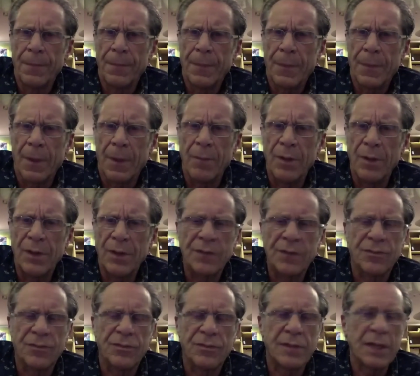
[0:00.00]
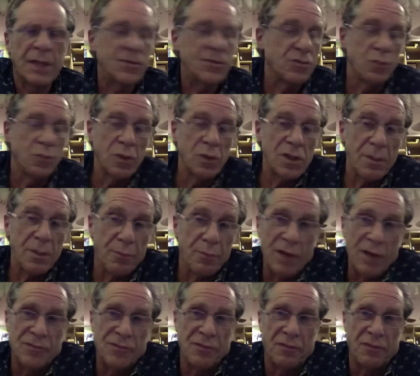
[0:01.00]
I mean, that's a really
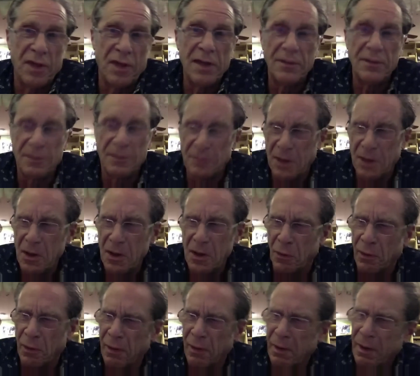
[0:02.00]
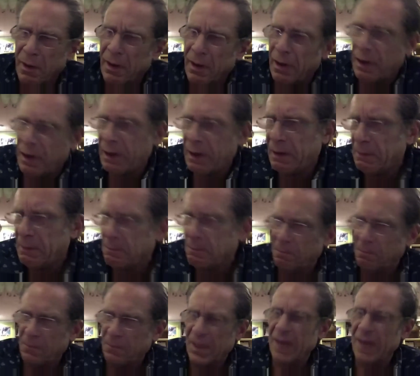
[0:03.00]
impressive thing to do.
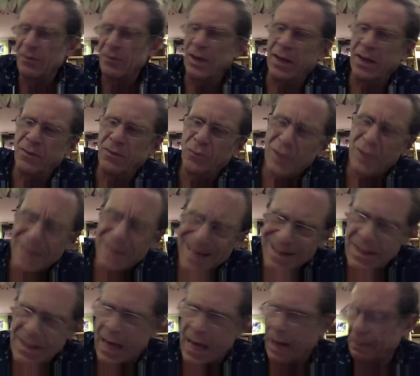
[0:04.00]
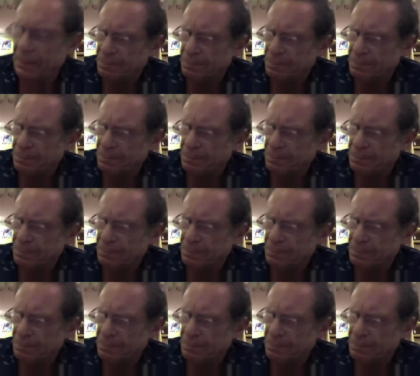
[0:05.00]
And we need that.